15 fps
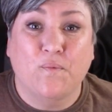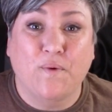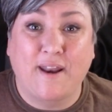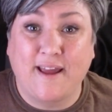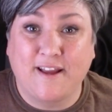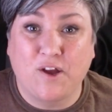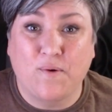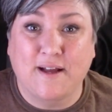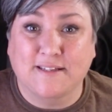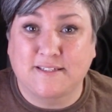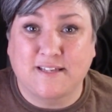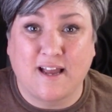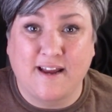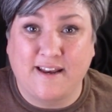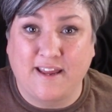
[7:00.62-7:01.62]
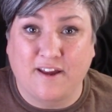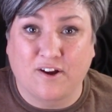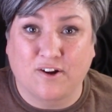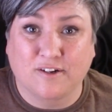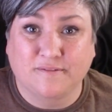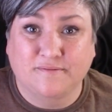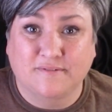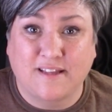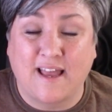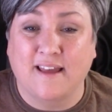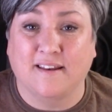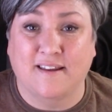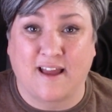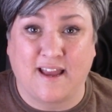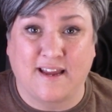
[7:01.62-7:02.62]
When I go outside here
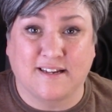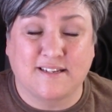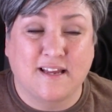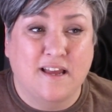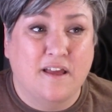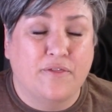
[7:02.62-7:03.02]
at night,